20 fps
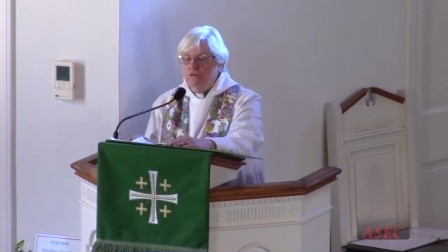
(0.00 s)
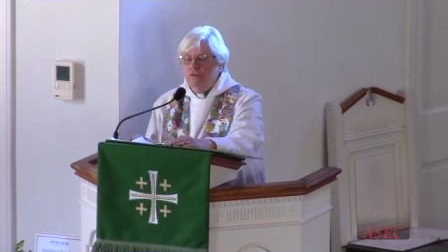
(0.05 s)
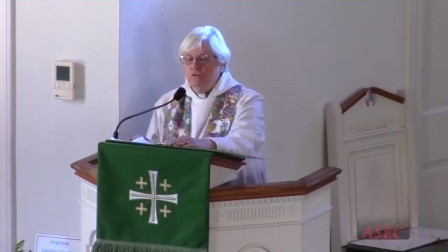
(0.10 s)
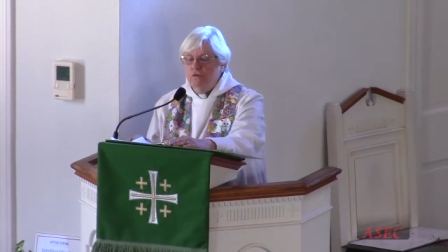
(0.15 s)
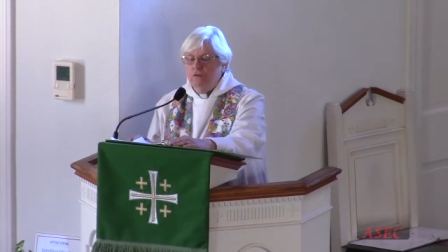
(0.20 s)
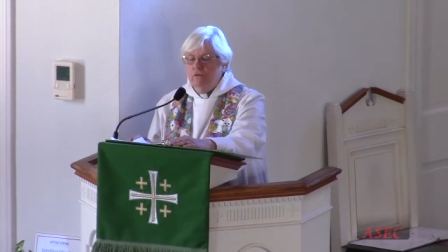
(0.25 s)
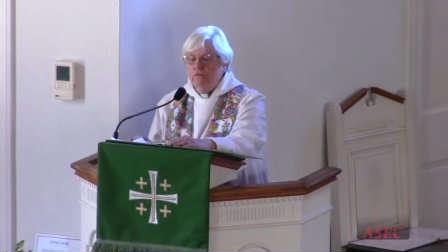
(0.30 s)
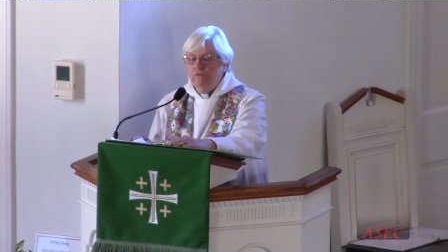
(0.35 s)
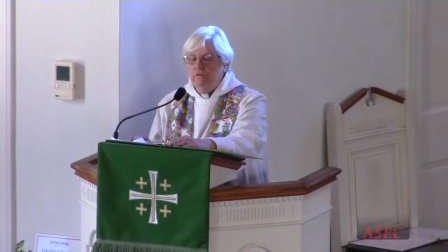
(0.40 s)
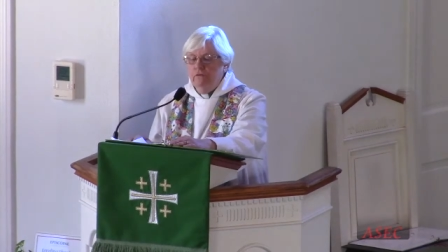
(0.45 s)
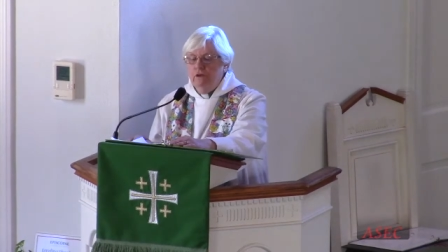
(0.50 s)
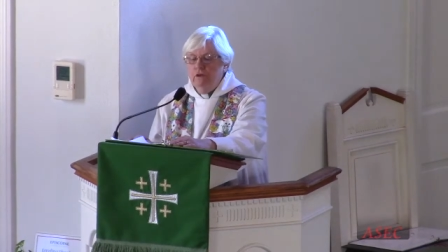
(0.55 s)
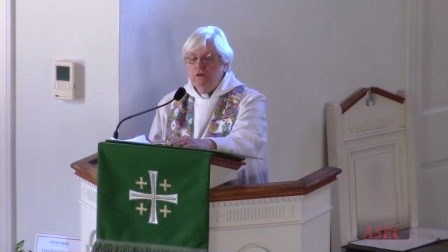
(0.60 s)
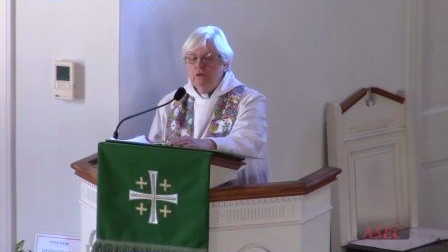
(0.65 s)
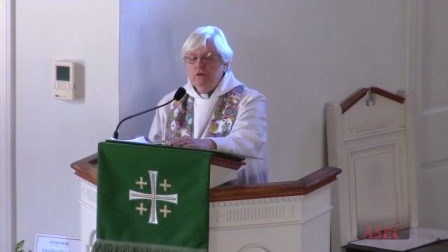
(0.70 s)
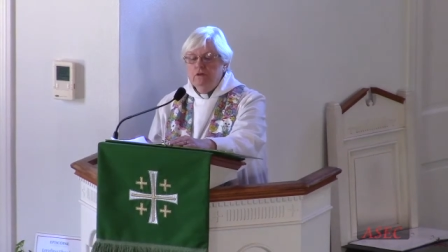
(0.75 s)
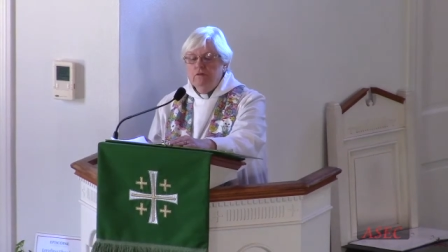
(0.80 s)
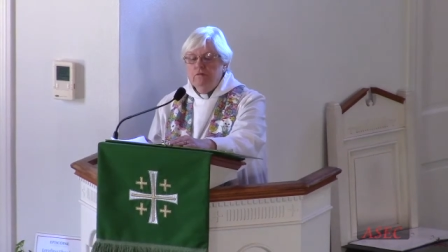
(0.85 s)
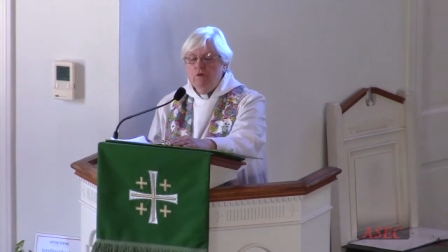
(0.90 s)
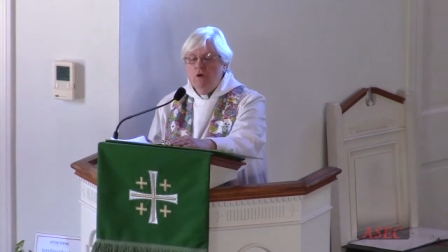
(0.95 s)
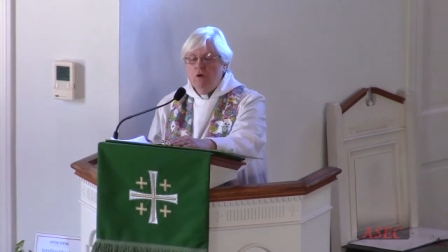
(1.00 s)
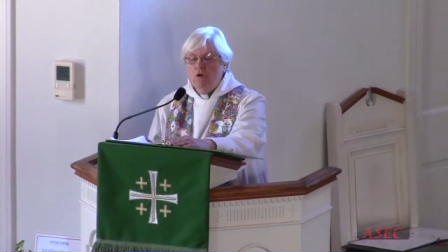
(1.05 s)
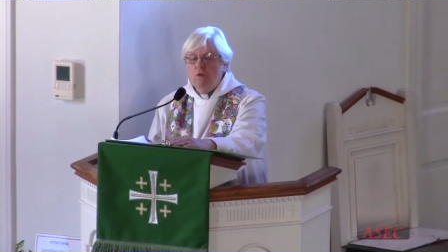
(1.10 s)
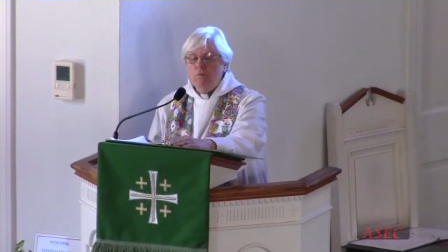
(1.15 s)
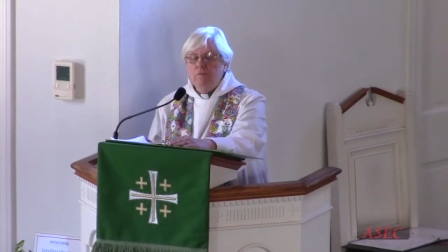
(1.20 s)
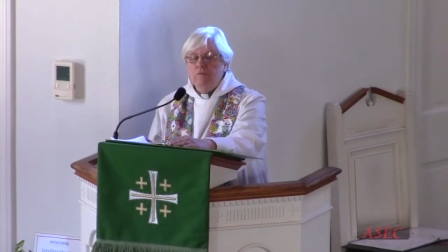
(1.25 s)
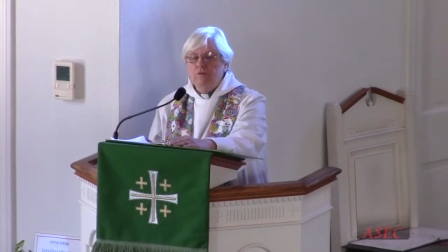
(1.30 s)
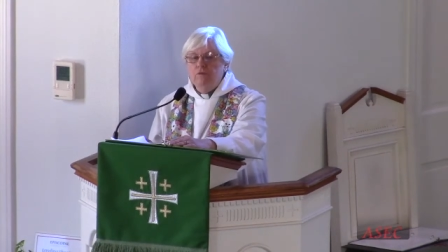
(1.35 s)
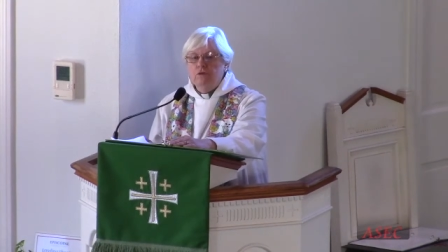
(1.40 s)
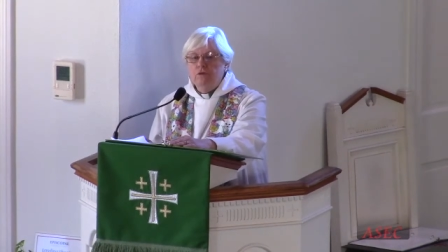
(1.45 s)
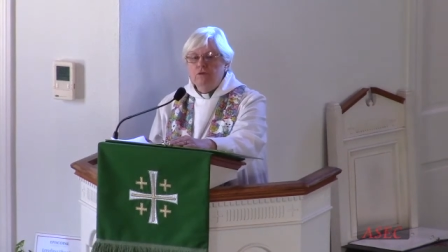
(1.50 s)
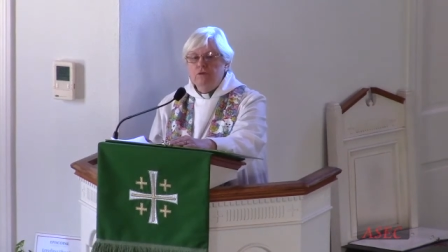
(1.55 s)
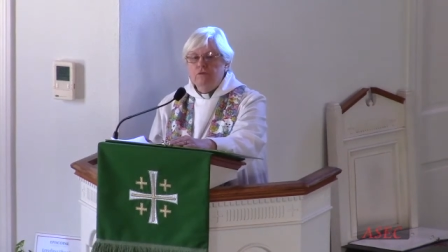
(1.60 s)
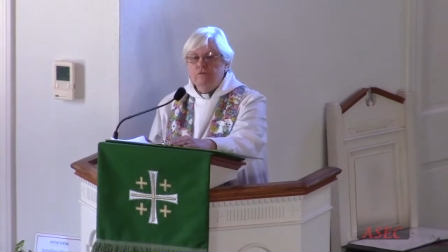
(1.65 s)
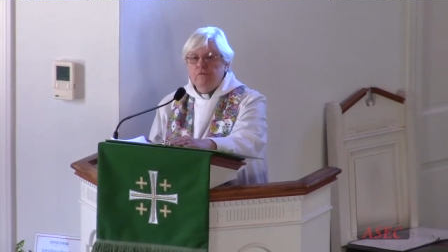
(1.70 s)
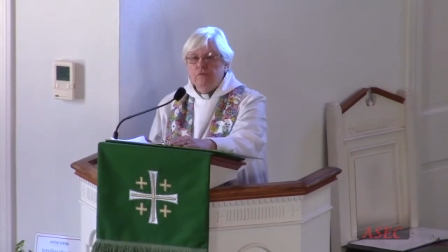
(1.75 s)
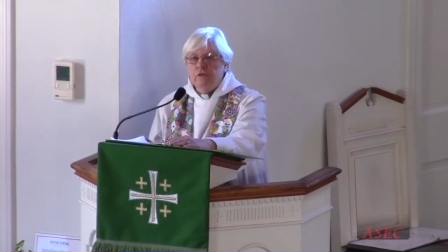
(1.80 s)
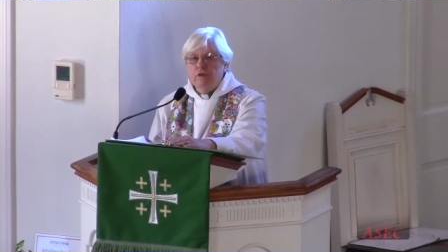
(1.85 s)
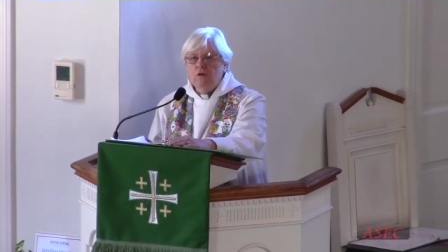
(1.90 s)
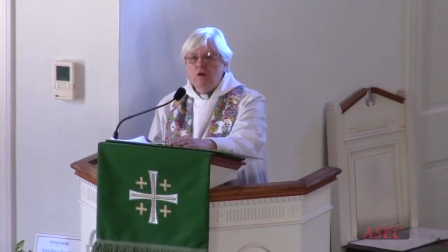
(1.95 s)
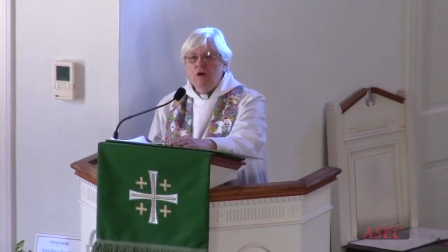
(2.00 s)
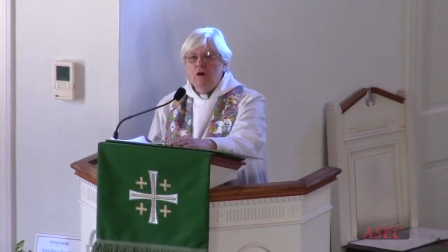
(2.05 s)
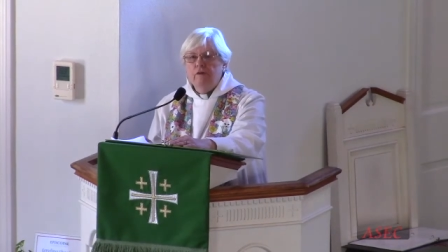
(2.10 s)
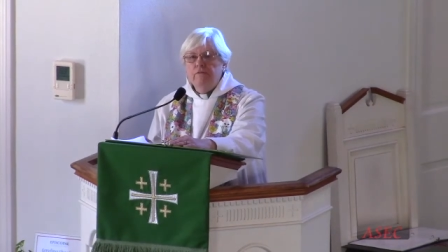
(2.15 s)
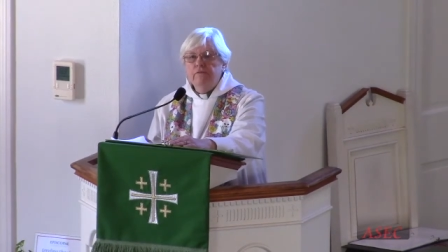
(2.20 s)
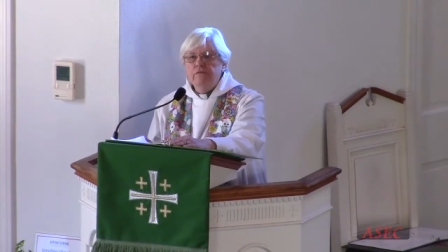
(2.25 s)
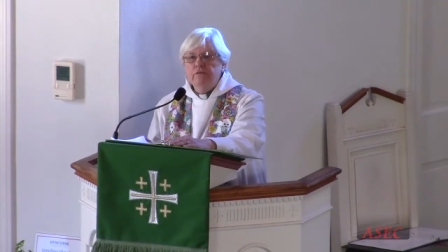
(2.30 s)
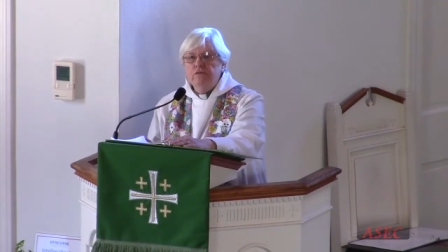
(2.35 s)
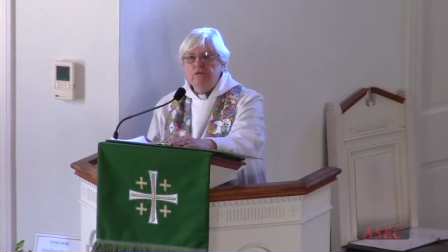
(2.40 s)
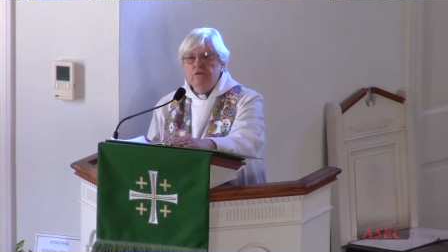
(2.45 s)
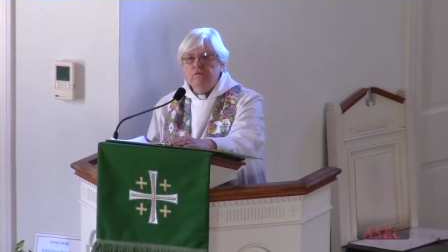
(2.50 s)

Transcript: to the field of hopefuls for the office